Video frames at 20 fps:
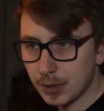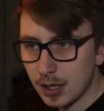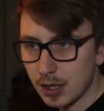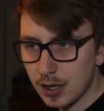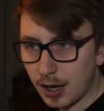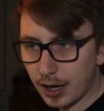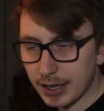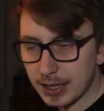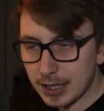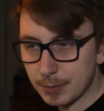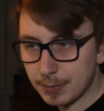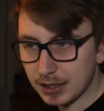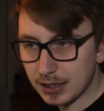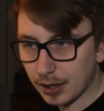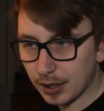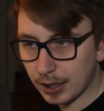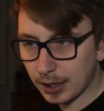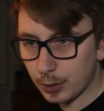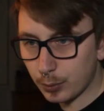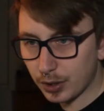I had been
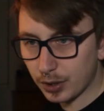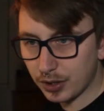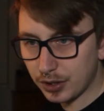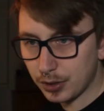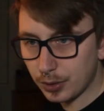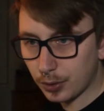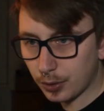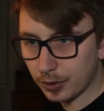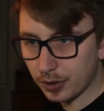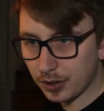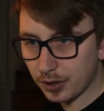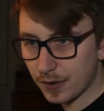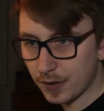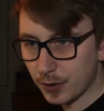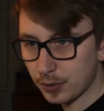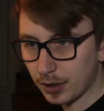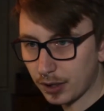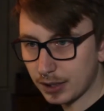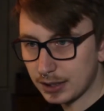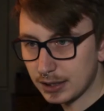clear with you on the phone that
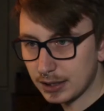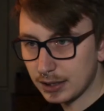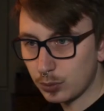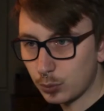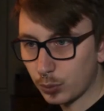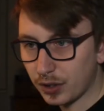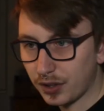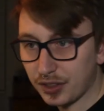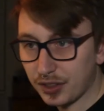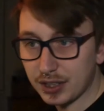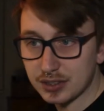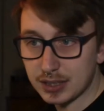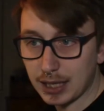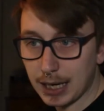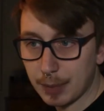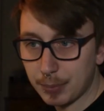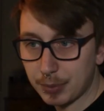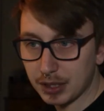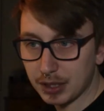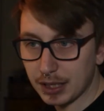I didn't want things to
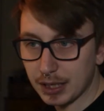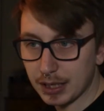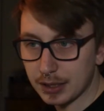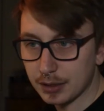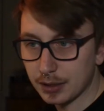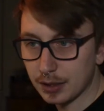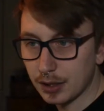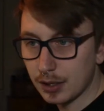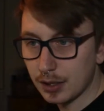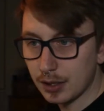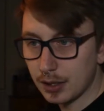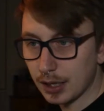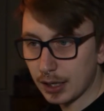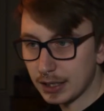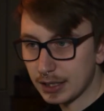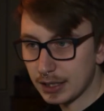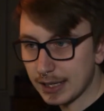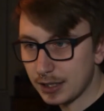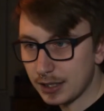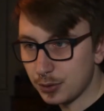happen again, and
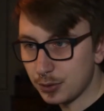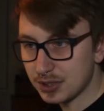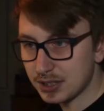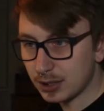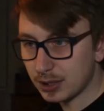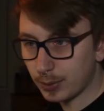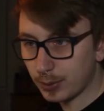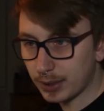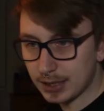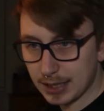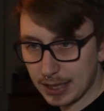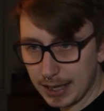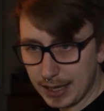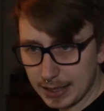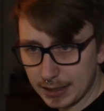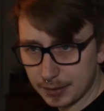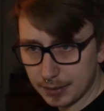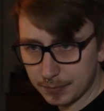yet you still went ahead.